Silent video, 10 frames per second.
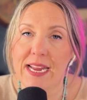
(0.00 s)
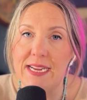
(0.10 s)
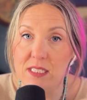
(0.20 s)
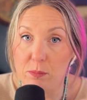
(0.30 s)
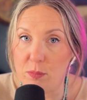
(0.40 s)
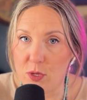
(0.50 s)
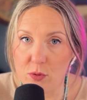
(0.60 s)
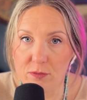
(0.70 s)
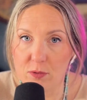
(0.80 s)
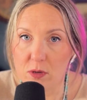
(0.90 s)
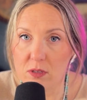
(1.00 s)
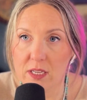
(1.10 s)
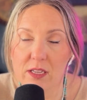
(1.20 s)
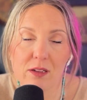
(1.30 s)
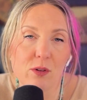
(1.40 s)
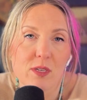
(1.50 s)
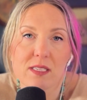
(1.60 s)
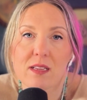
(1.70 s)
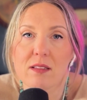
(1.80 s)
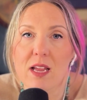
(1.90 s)
It's beautiful. Who
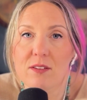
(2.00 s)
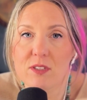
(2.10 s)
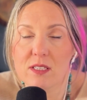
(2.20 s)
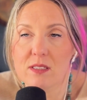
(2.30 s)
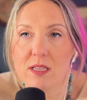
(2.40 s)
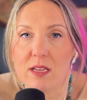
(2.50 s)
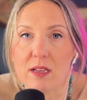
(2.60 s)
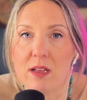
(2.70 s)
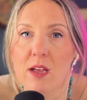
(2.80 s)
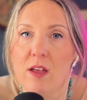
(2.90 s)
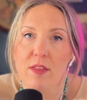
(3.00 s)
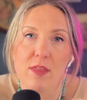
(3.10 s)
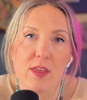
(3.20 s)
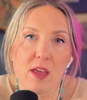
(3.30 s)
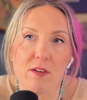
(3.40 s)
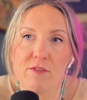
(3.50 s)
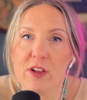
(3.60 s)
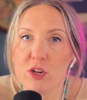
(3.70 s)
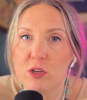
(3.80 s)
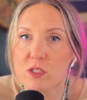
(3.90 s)
doesn't love to see the
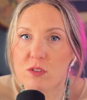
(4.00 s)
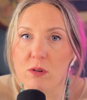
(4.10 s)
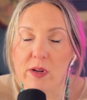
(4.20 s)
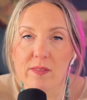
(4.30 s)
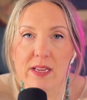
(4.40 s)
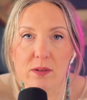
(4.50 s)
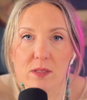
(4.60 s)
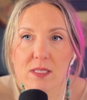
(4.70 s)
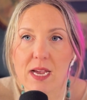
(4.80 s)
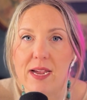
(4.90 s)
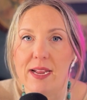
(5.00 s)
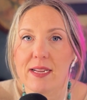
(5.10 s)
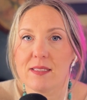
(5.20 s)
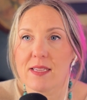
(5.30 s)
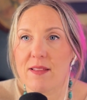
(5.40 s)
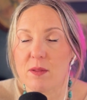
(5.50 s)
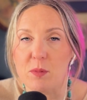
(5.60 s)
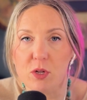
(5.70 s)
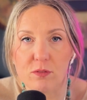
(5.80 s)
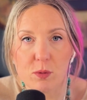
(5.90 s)
vineyards growing on the hillsides and the
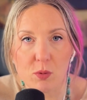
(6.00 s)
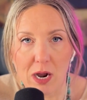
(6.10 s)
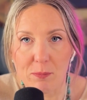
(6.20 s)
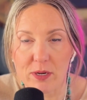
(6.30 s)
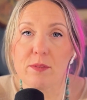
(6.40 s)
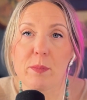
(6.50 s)
beautiful properties?